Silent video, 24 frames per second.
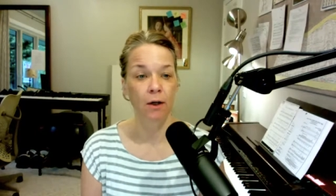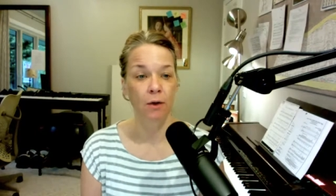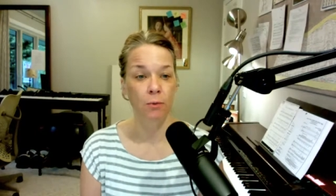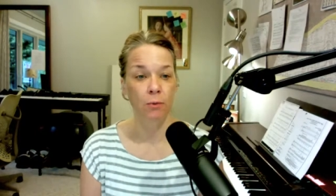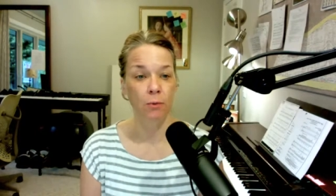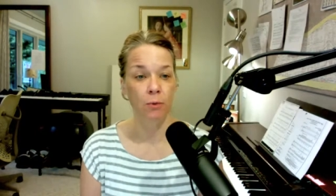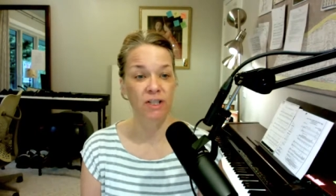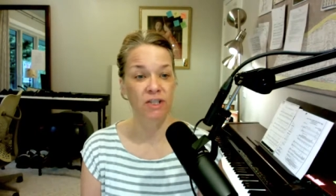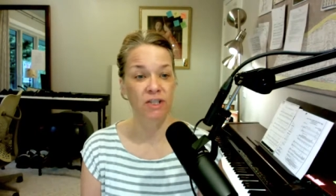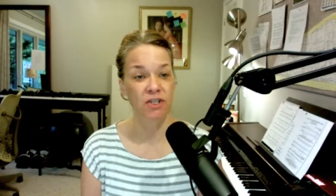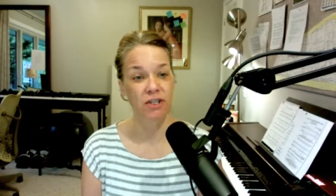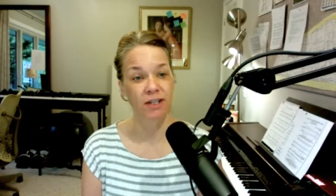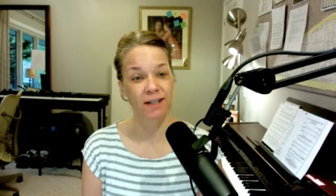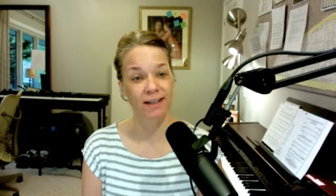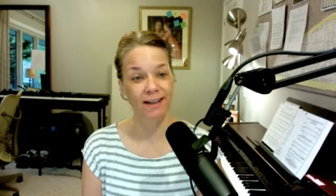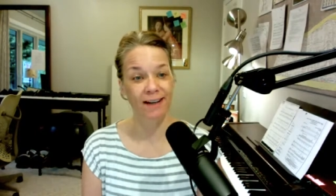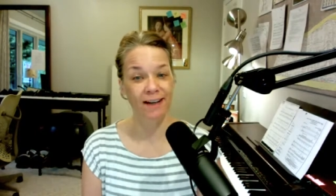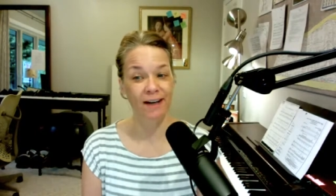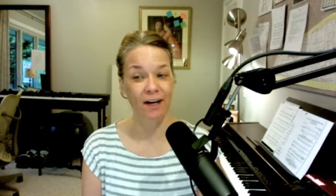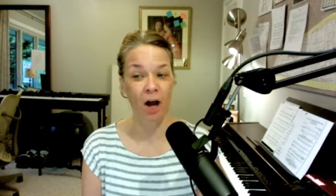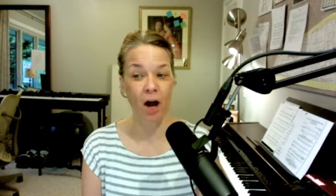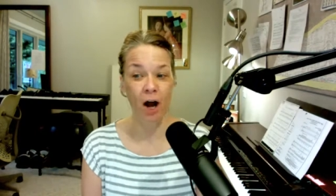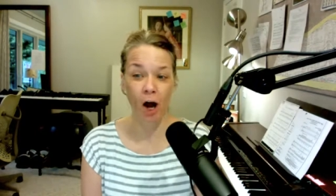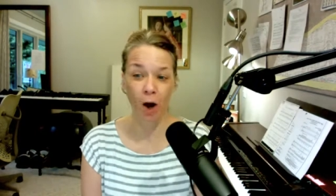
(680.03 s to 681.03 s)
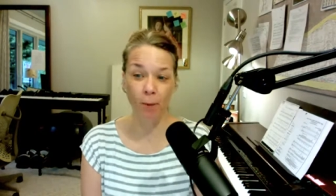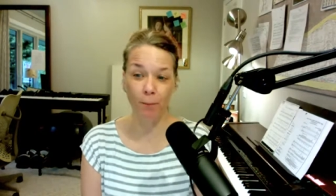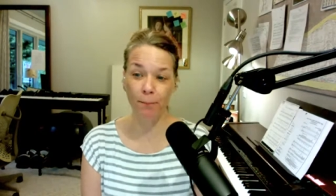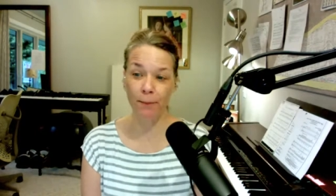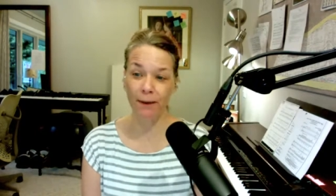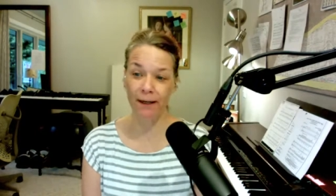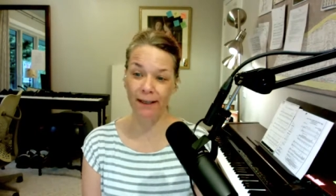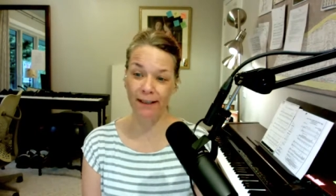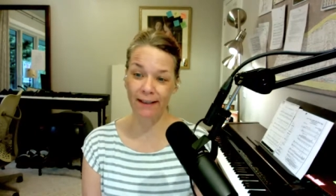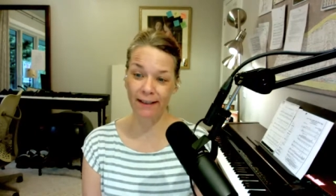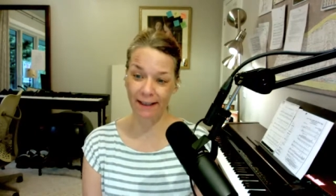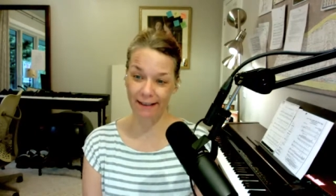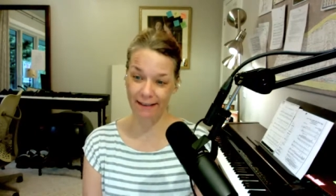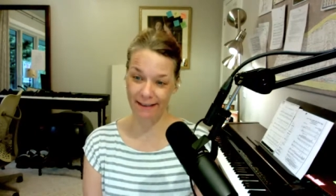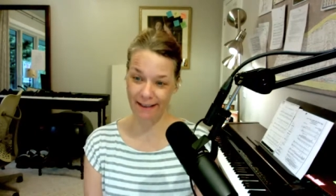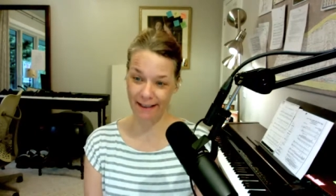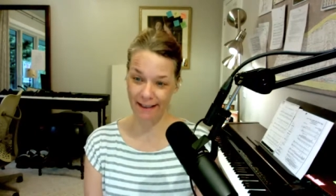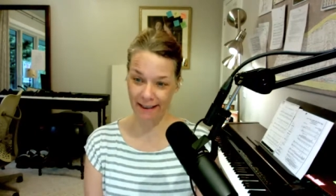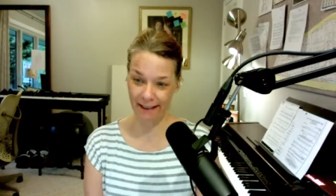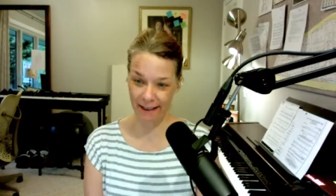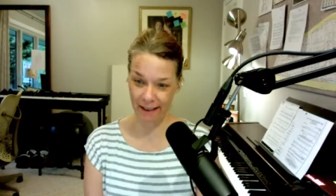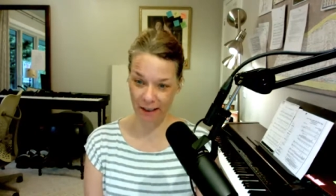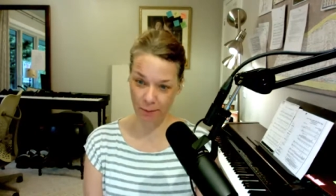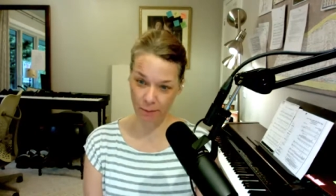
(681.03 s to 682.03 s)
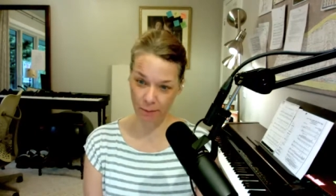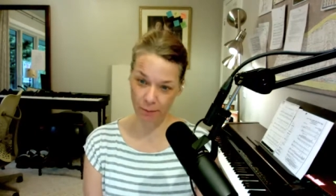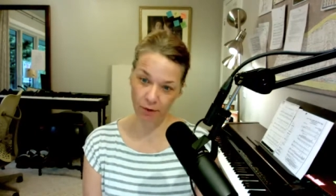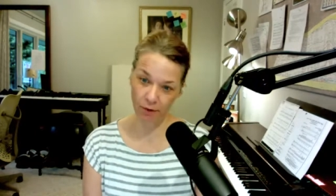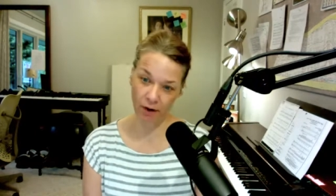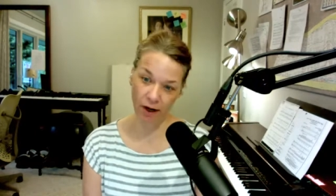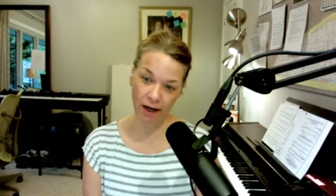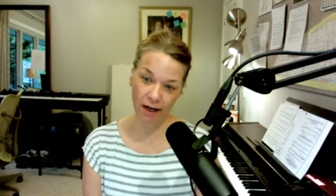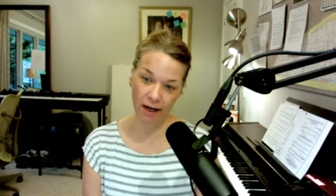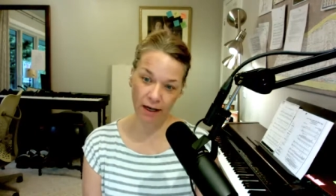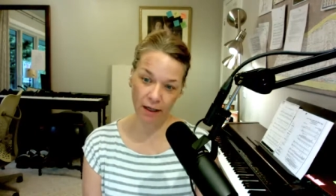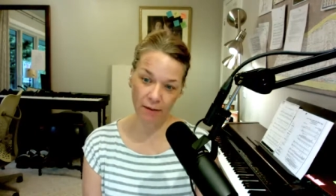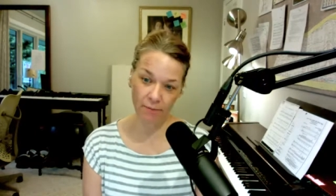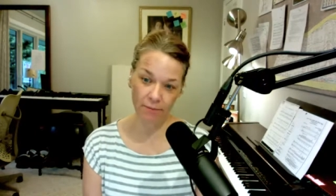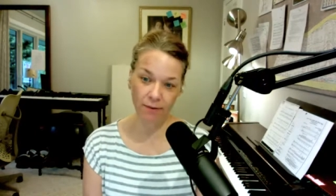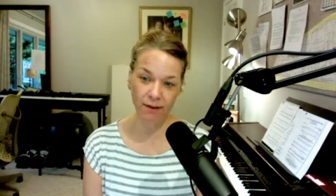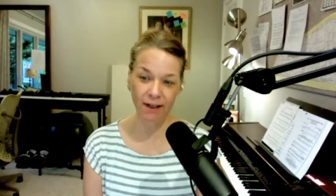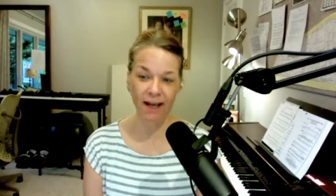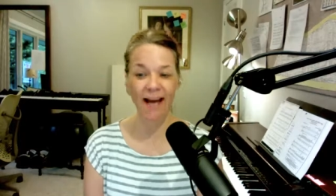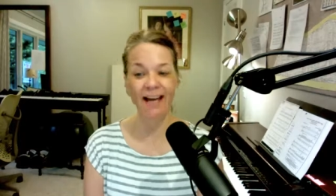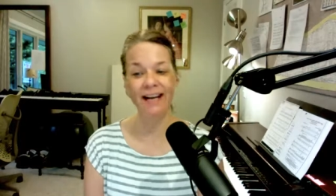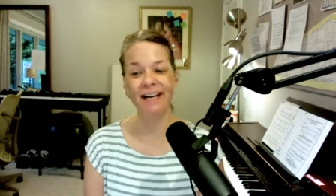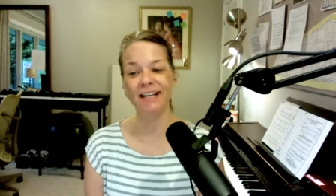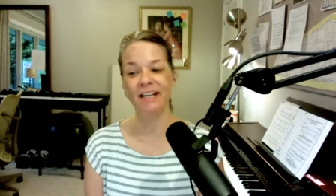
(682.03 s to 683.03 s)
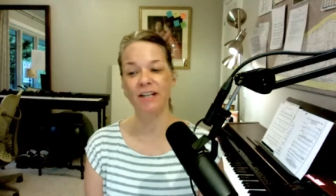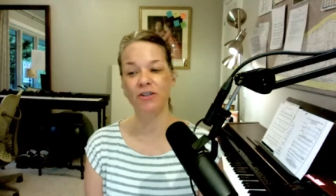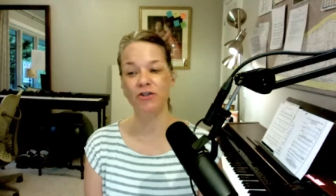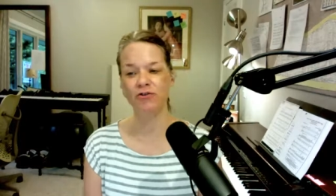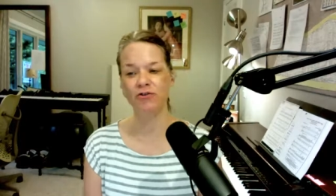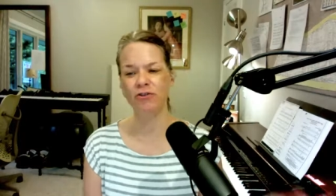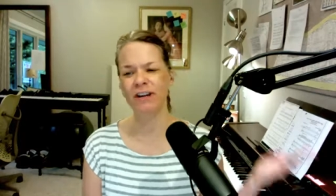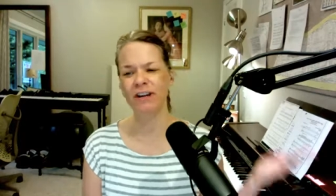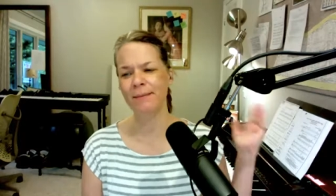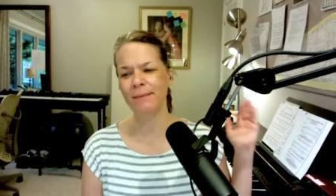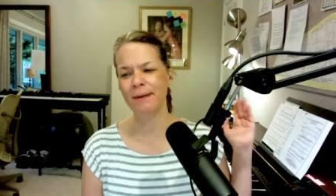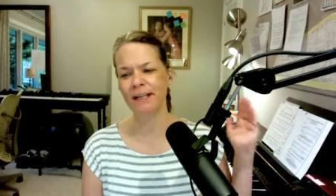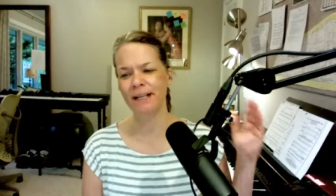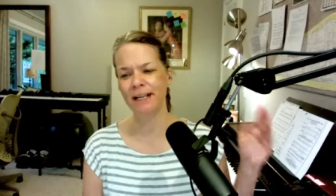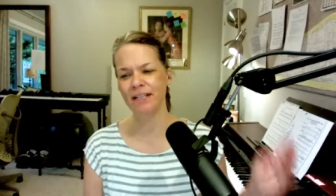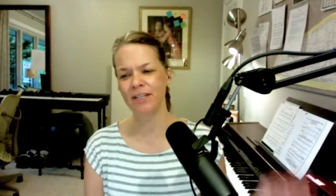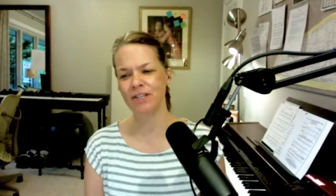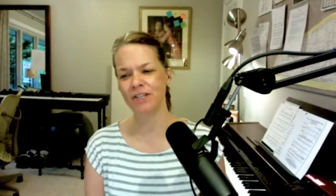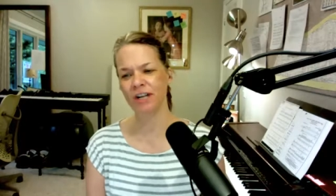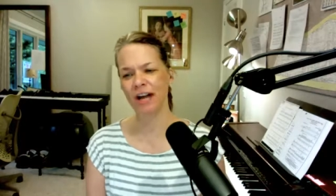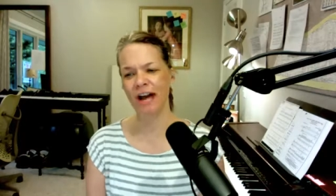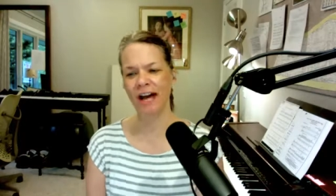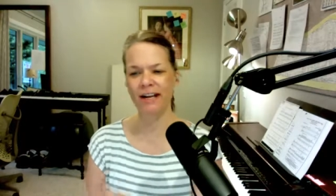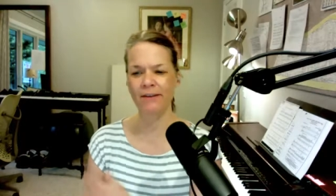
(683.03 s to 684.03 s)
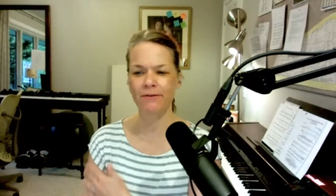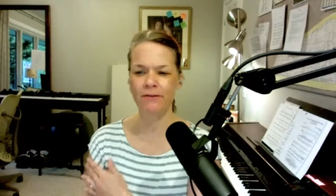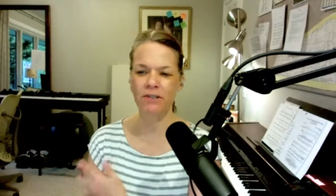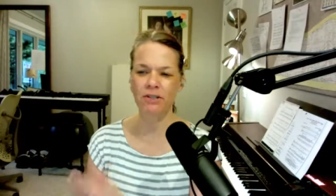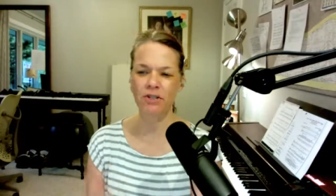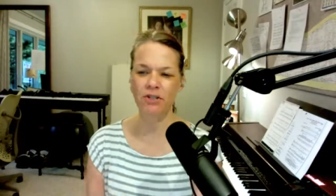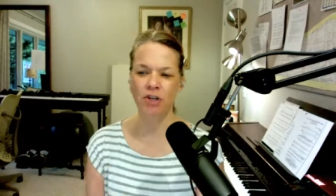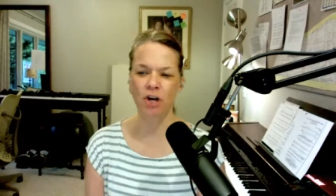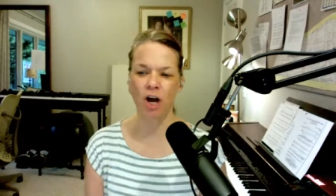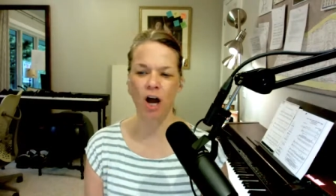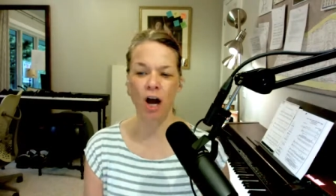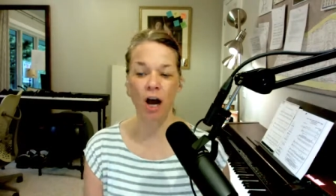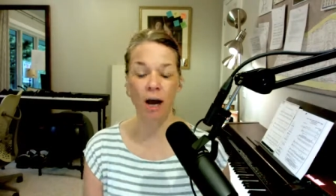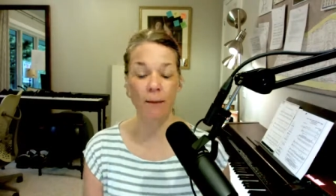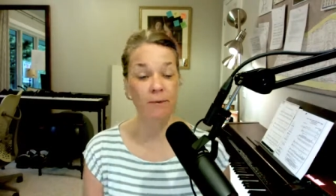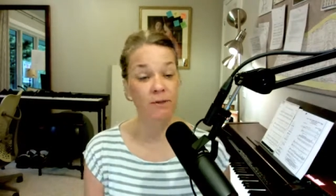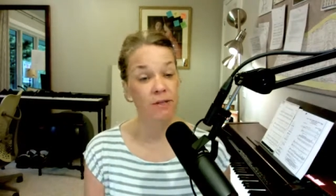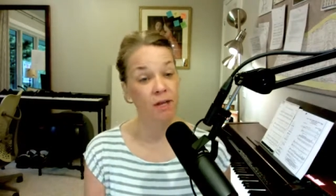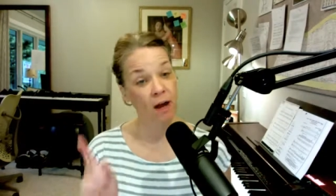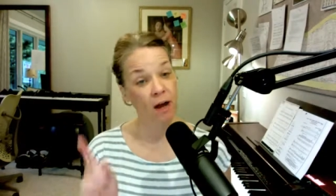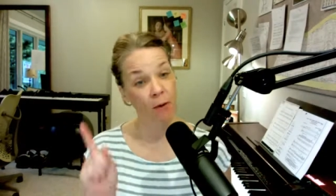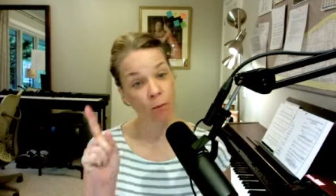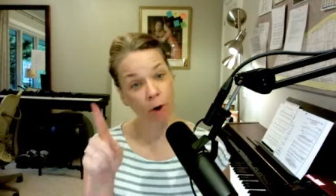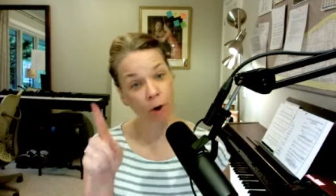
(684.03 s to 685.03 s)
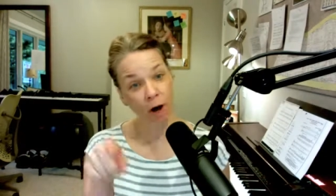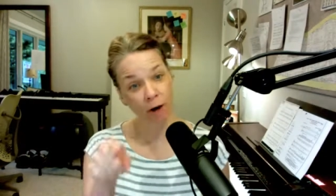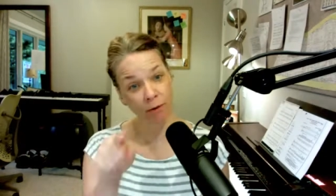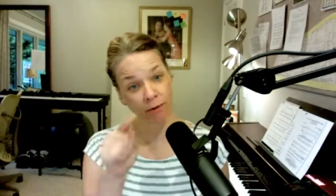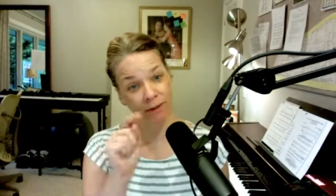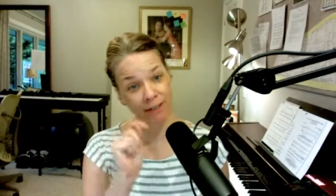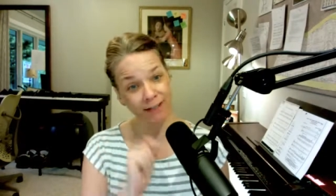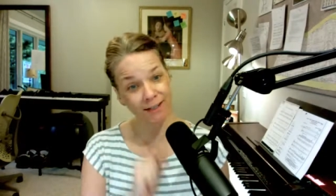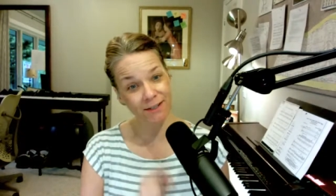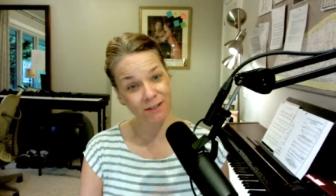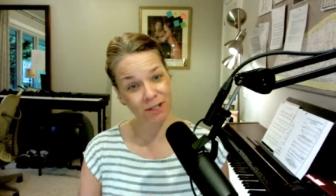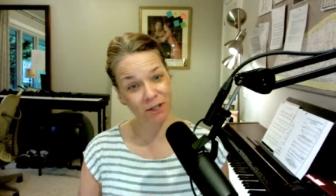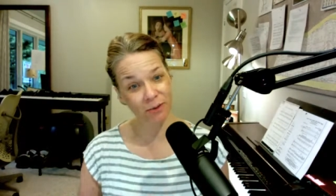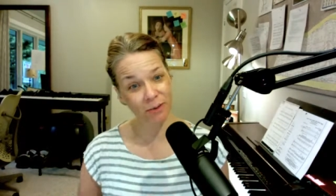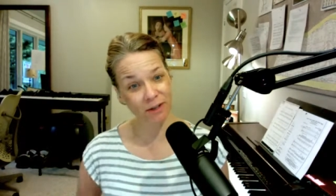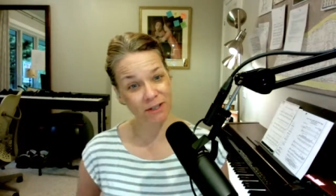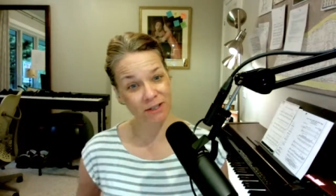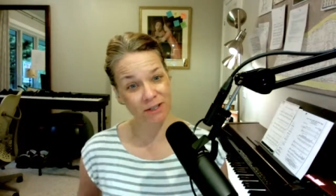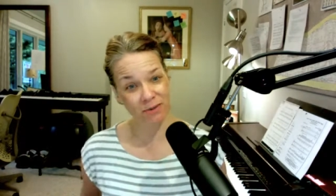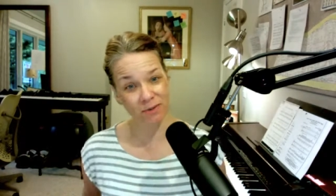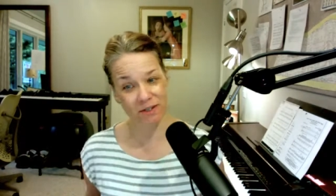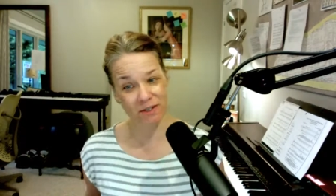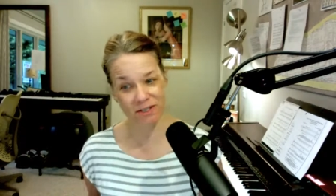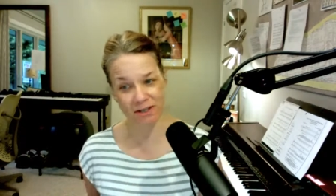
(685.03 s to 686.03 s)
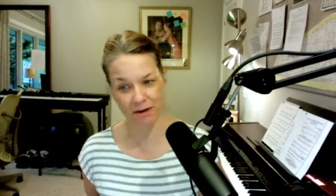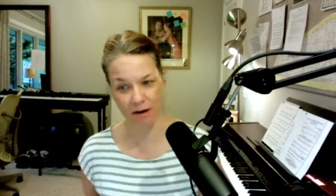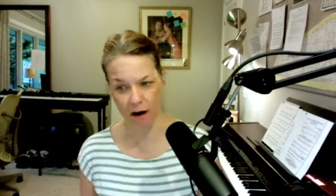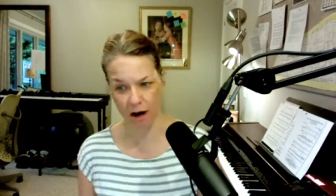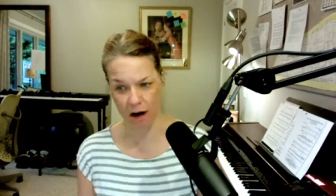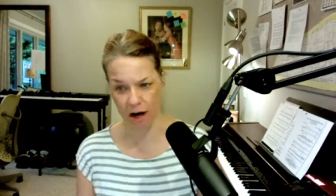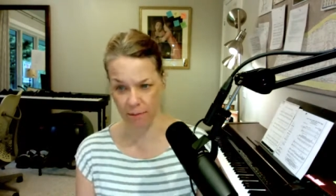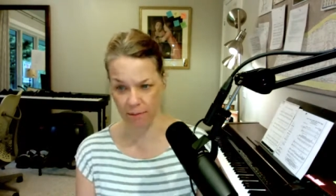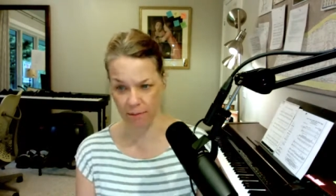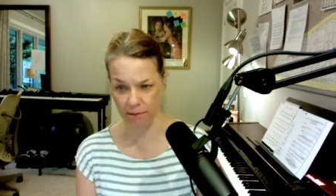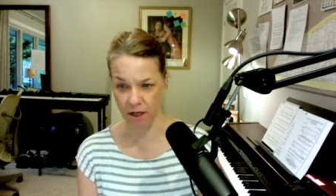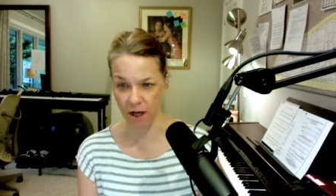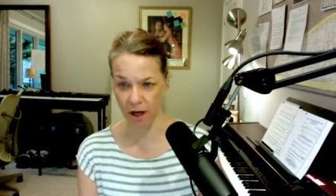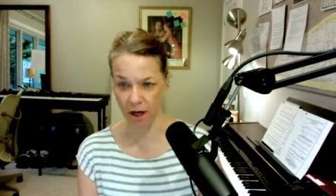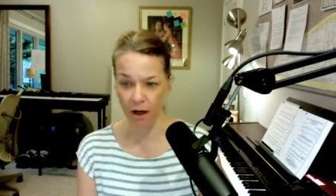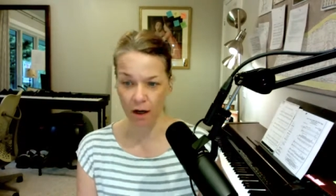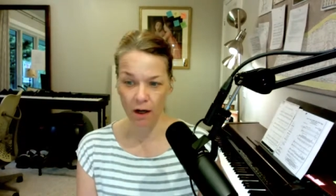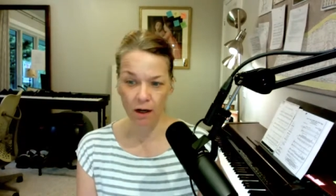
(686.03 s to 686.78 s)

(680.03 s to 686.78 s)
Wishing and hoping and thinking and praying, planning and dreaming each night of his charms that won't get you into his arms.